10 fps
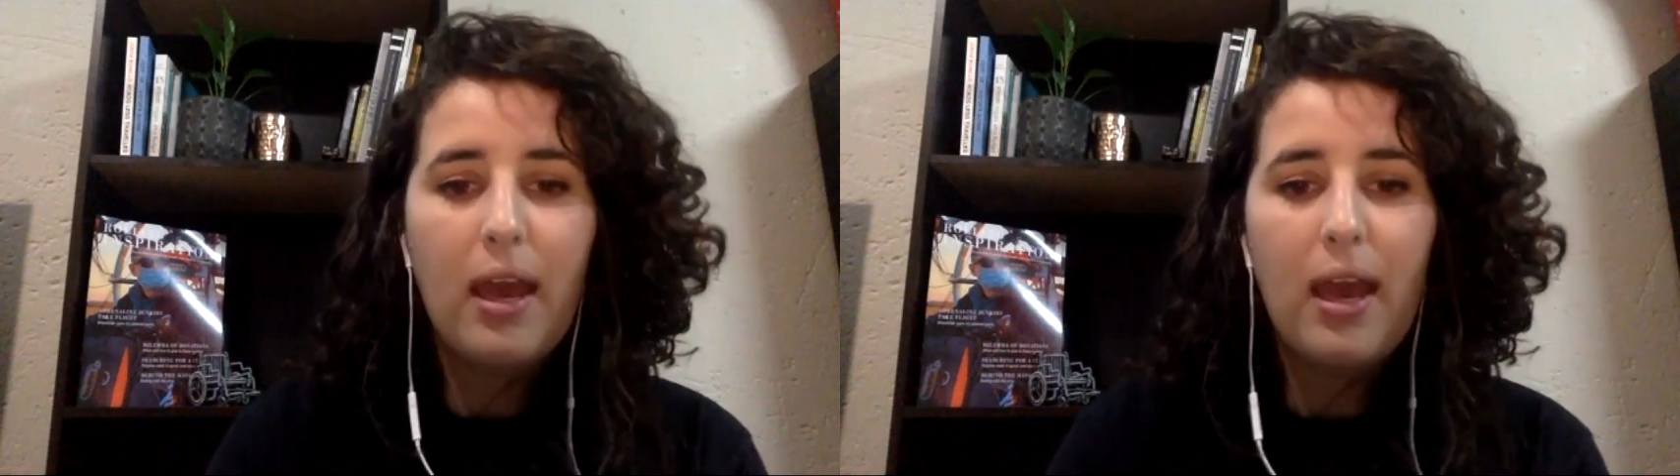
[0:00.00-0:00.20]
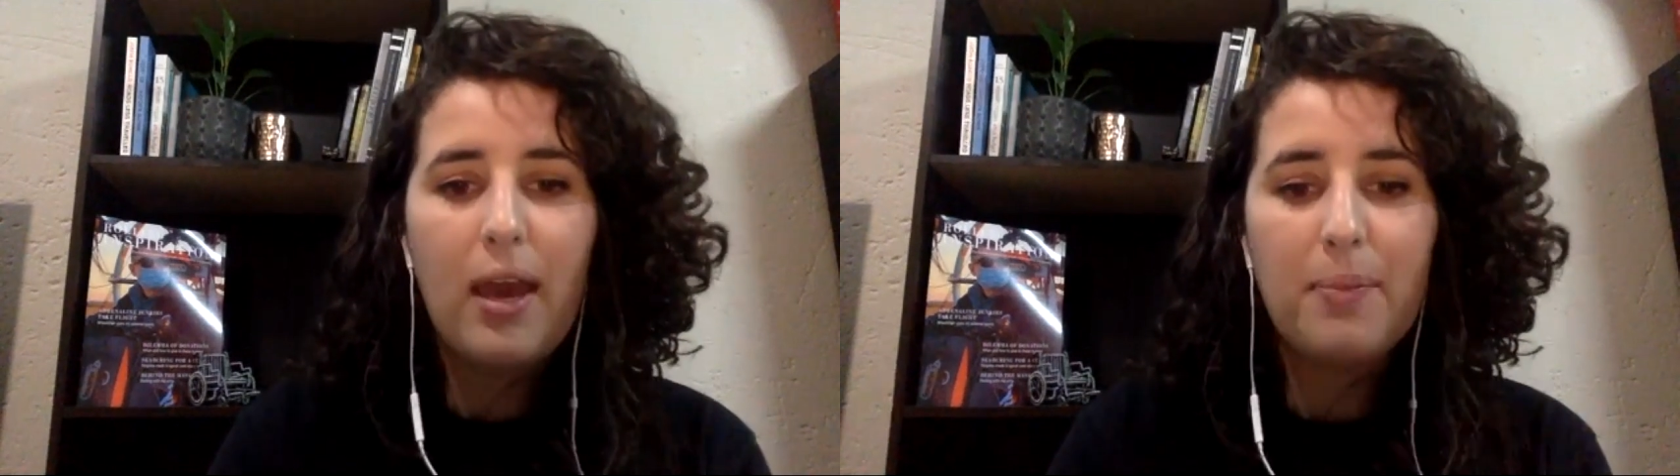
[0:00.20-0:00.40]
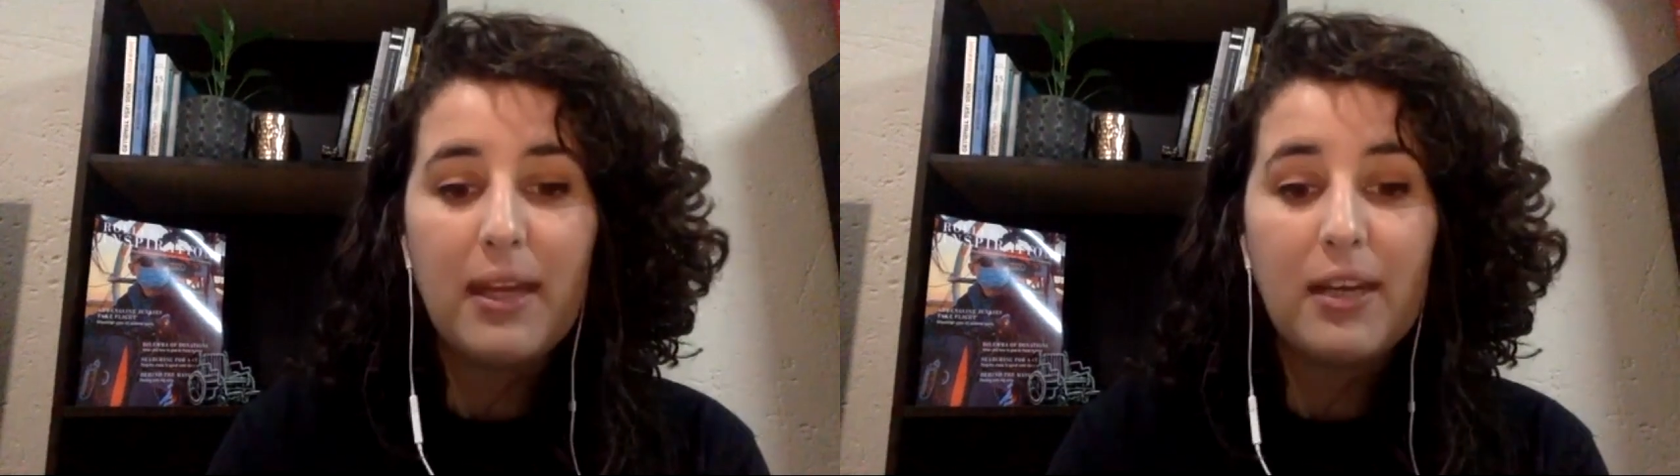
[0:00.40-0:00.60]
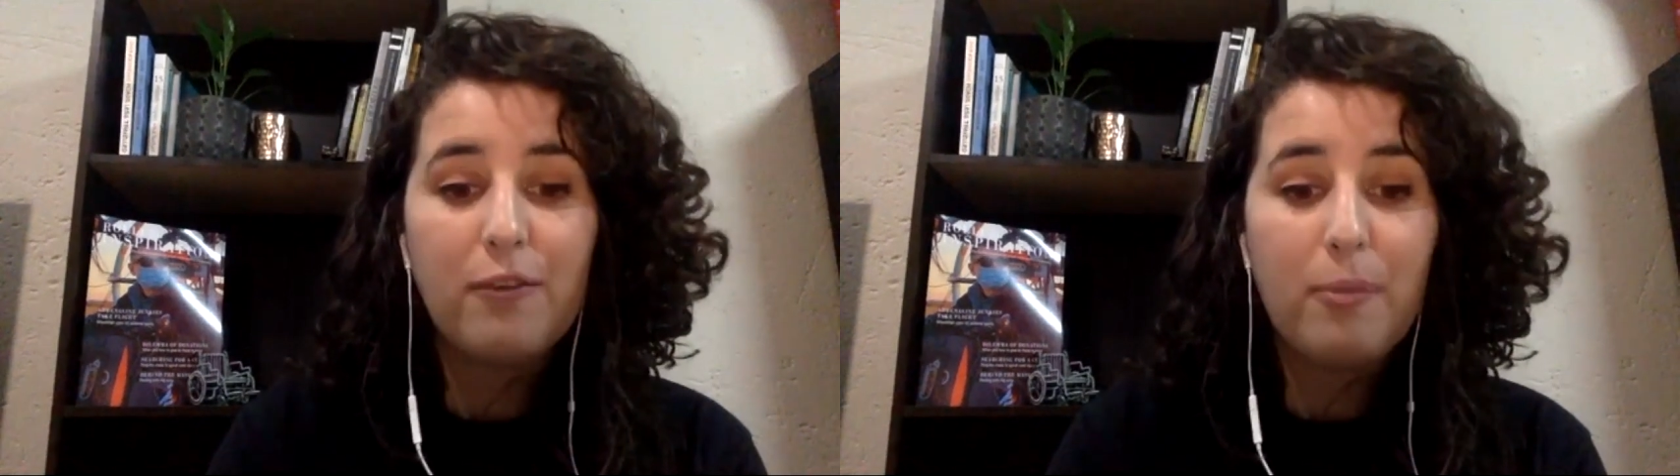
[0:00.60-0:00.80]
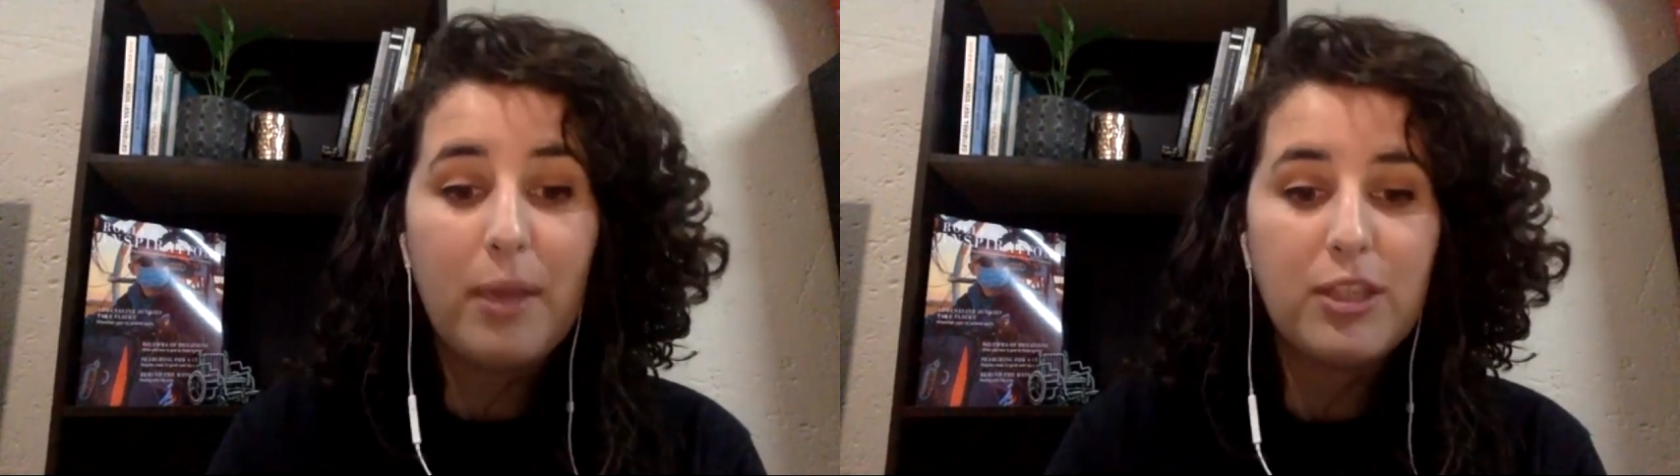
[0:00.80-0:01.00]
that
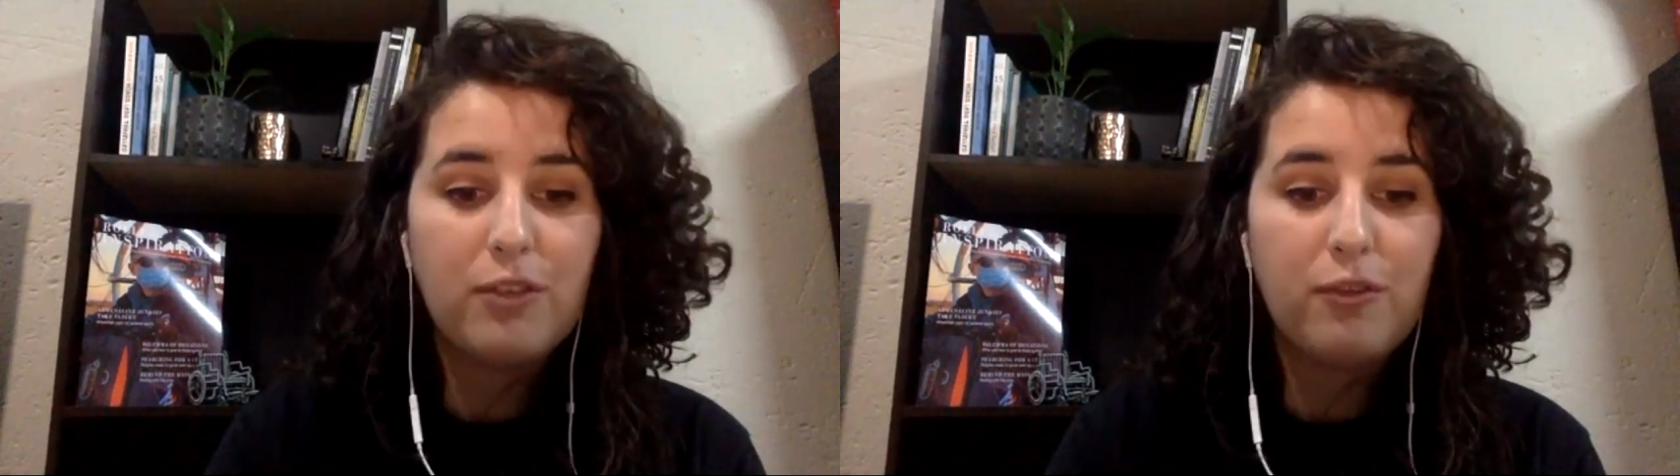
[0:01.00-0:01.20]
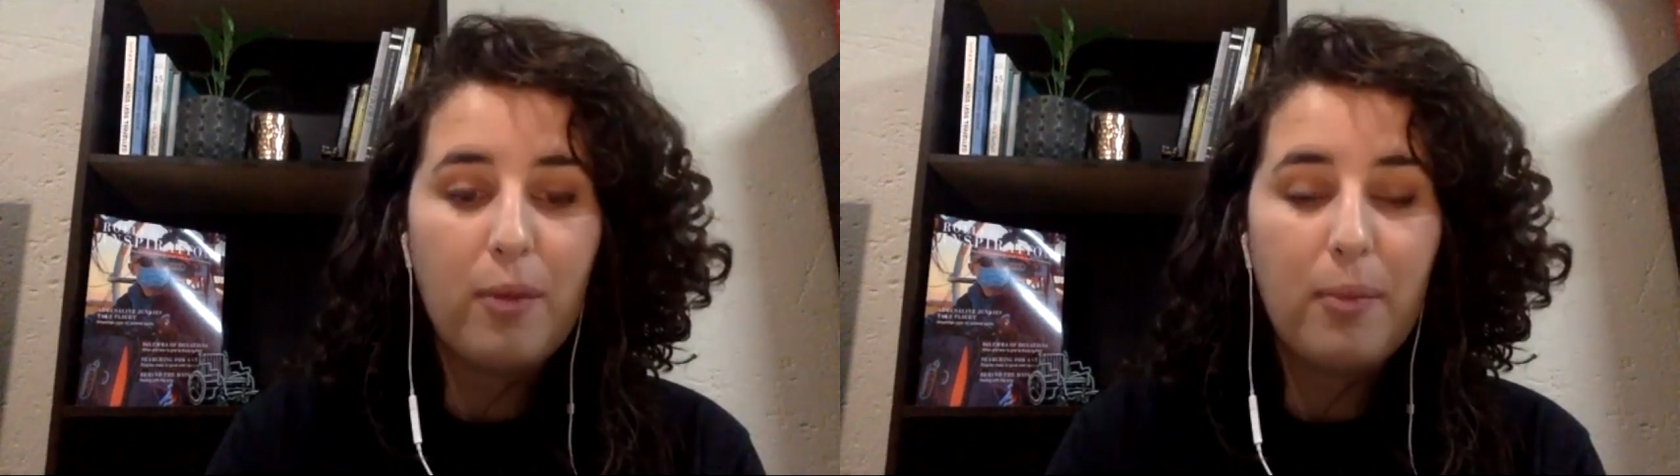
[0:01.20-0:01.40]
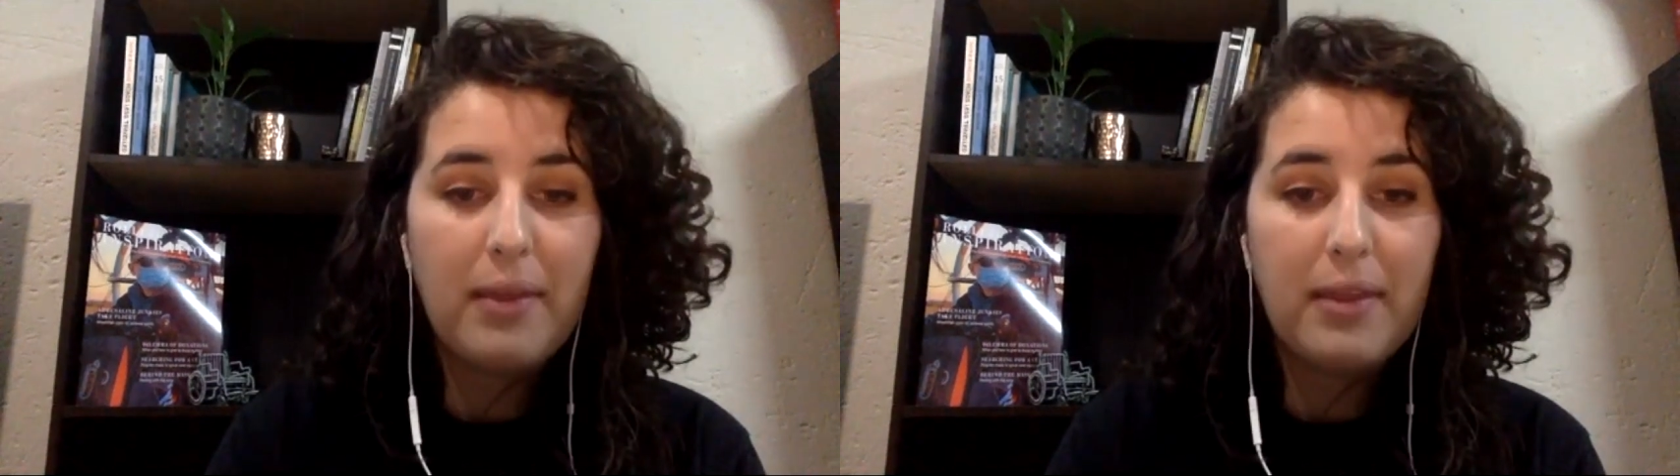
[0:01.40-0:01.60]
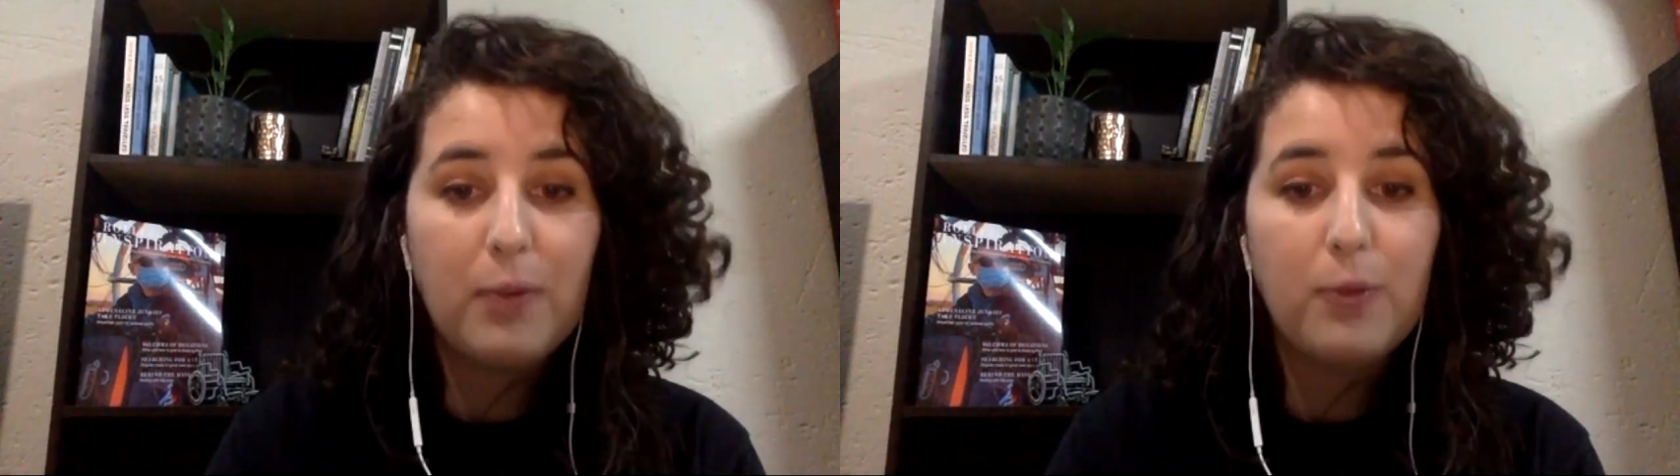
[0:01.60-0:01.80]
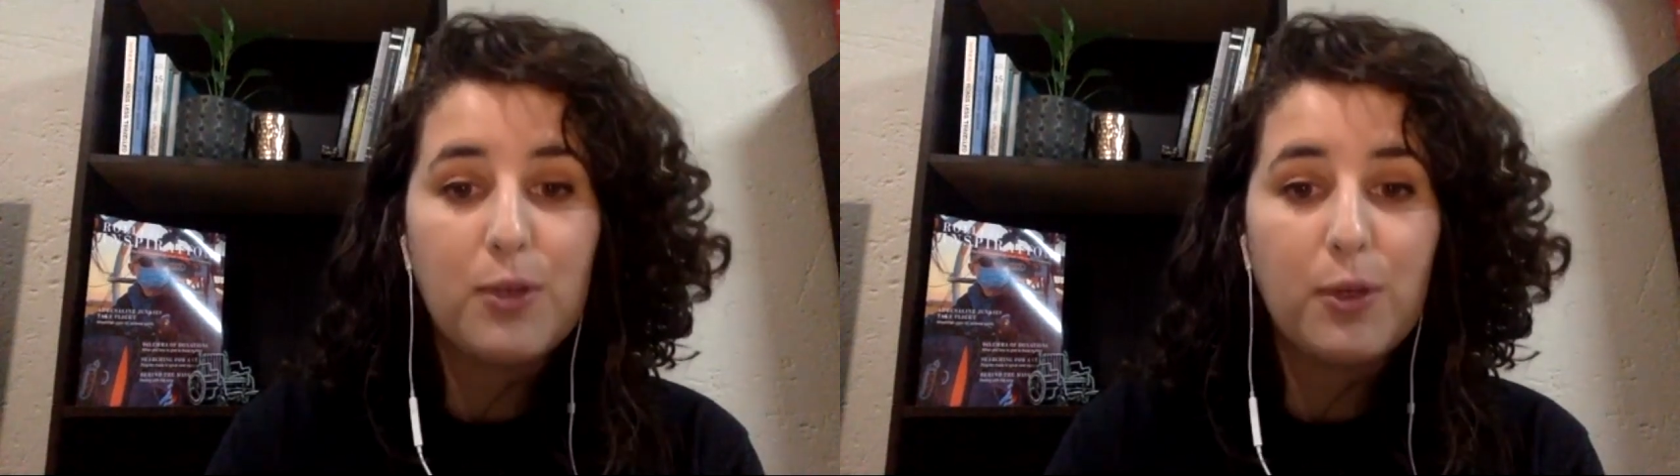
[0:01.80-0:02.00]
information from, and then
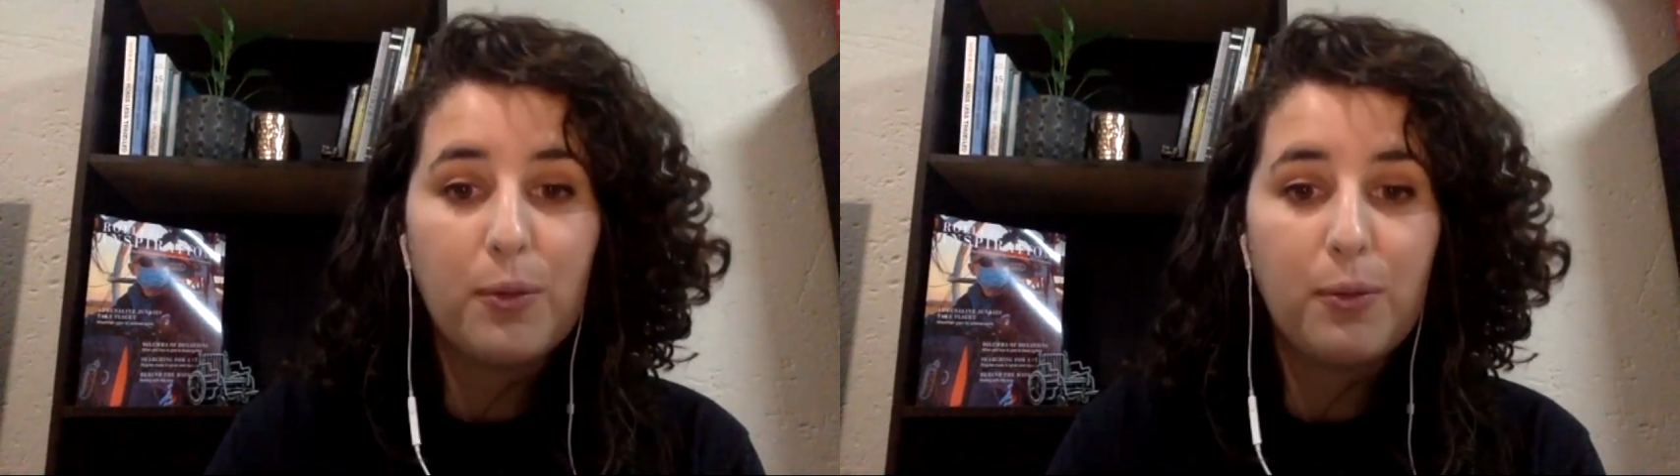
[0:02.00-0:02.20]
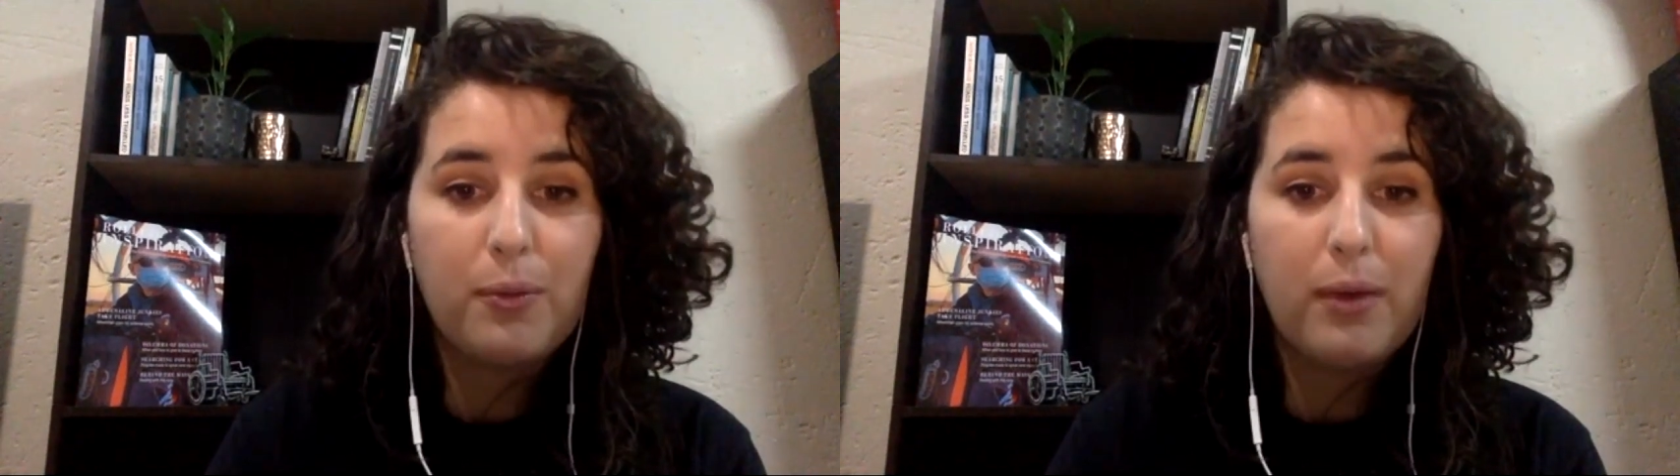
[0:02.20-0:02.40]
also